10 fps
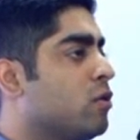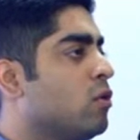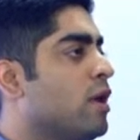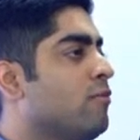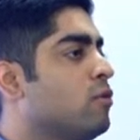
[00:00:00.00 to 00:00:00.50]
You
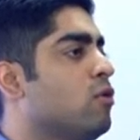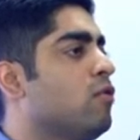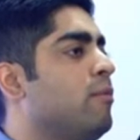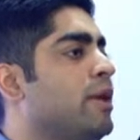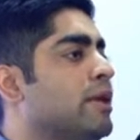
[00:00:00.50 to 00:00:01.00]
don't have to
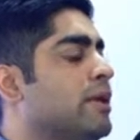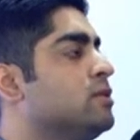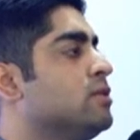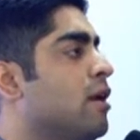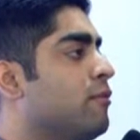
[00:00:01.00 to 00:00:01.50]
go for
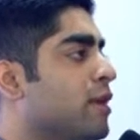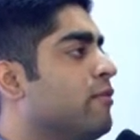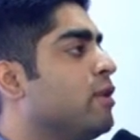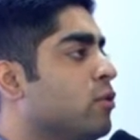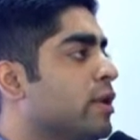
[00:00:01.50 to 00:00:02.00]
maintenance after
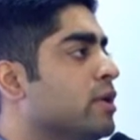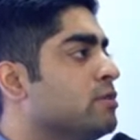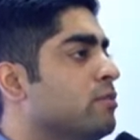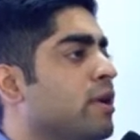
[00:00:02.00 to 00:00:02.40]
every 2 years.